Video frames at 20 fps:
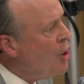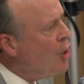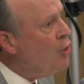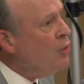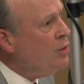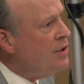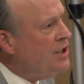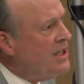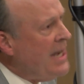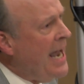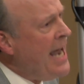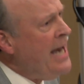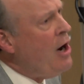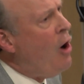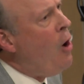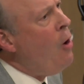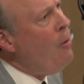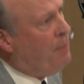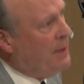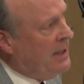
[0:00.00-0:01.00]
who
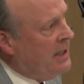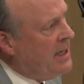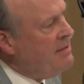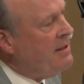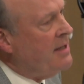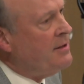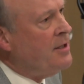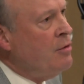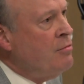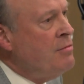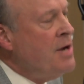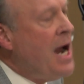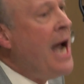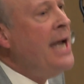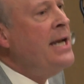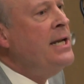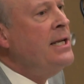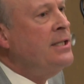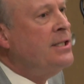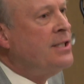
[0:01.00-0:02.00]
said openly that the
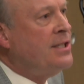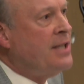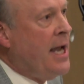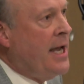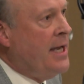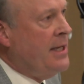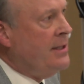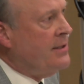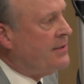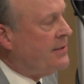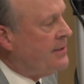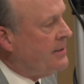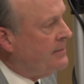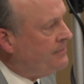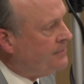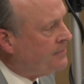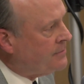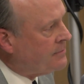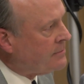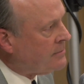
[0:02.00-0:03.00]
United
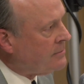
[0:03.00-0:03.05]
States